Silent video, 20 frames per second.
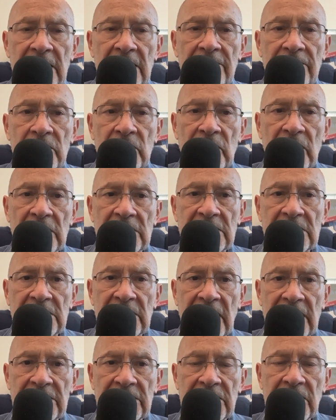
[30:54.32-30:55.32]
to the
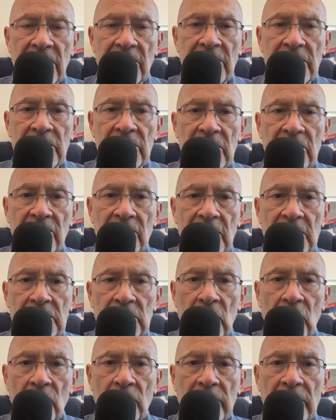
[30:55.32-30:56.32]
stationary universe
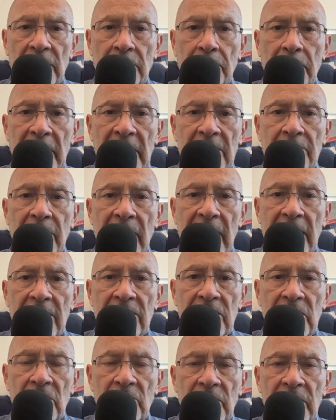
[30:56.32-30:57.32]
over the Big Bang
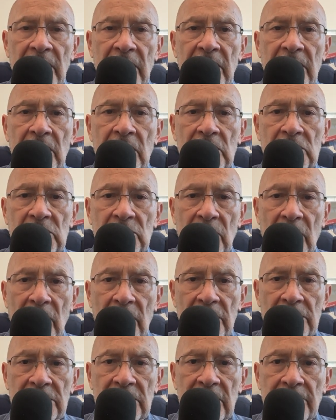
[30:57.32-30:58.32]
theory in
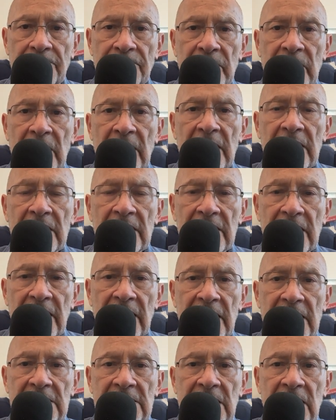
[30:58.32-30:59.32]
cosmology, that
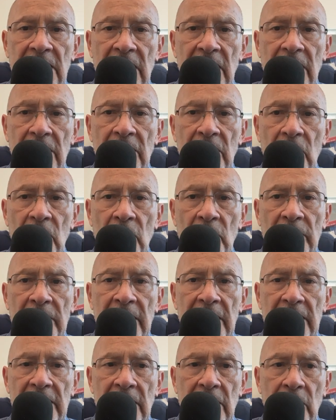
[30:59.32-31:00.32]
is, the unknown
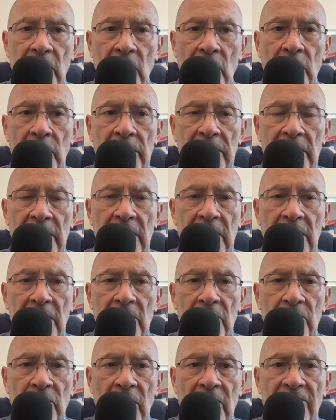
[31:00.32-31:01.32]
and the known,
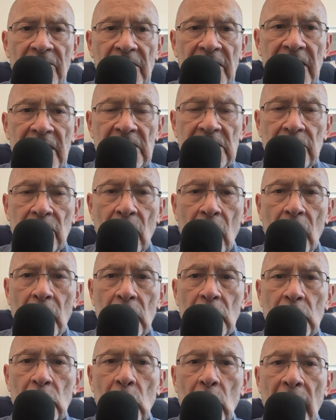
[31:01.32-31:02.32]
roughly as
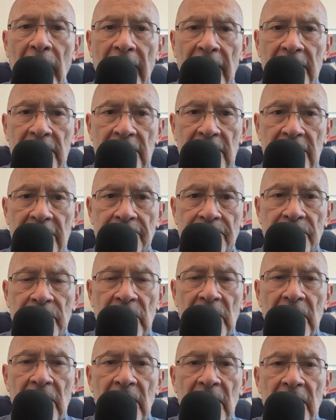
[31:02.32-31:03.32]
monoduality.
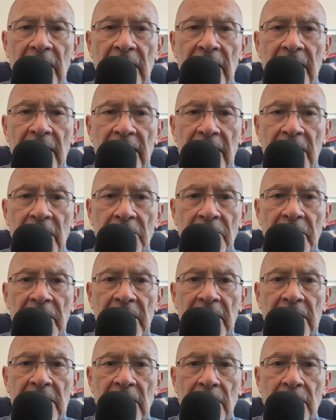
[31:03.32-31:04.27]
Herein, the